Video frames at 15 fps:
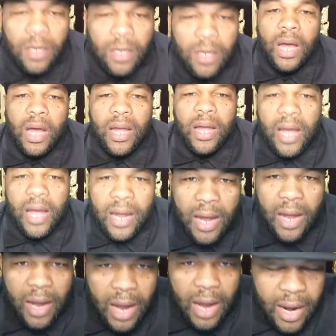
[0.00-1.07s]
man,
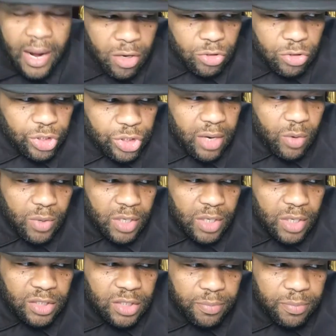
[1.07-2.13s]
I ain't gonna try to rush
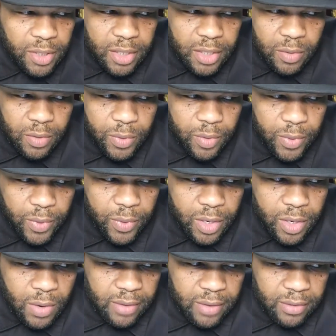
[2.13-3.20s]
you, but we gonna
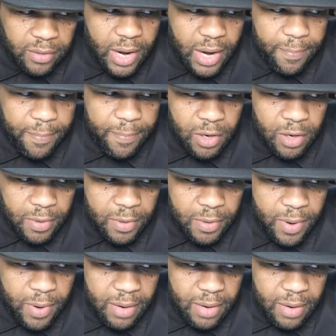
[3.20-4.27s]
have to wrap it up in
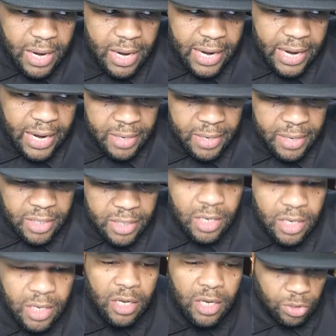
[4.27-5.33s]
probably about 8 minutes.
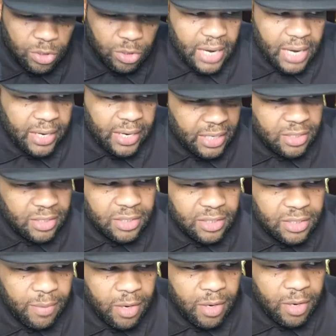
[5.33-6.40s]
So kind of get to some of
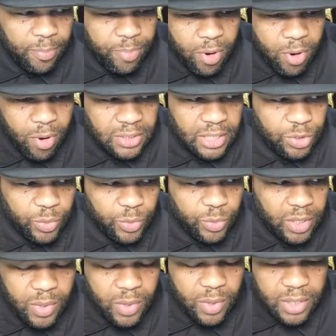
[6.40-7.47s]
the parts that you really
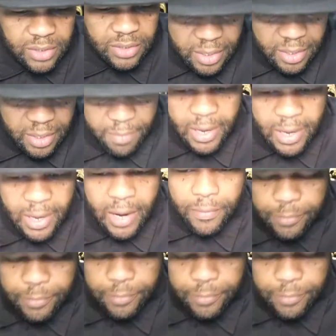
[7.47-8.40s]
want to tell me about.